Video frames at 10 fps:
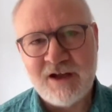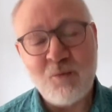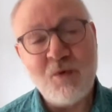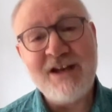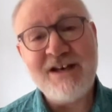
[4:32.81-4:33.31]

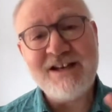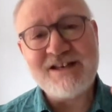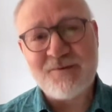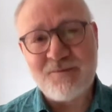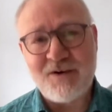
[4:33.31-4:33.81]
And we need
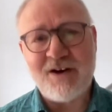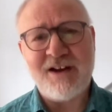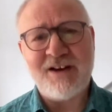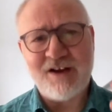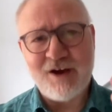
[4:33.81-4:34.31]
to
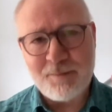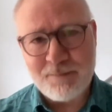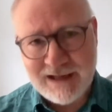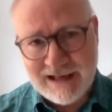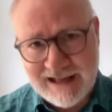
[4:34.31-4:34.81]
find a
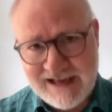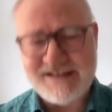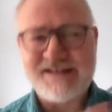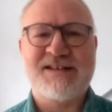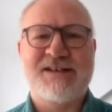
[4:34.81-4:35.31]

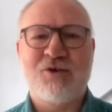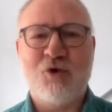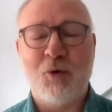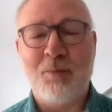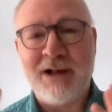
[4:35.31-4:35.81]
place
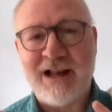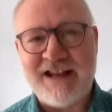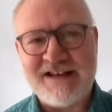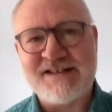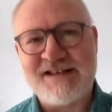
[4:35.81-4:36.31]
or
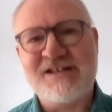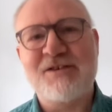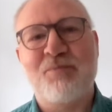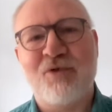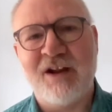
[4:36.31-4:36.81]
places
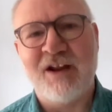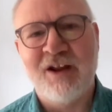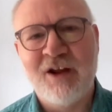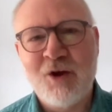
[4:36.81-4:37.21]
to pray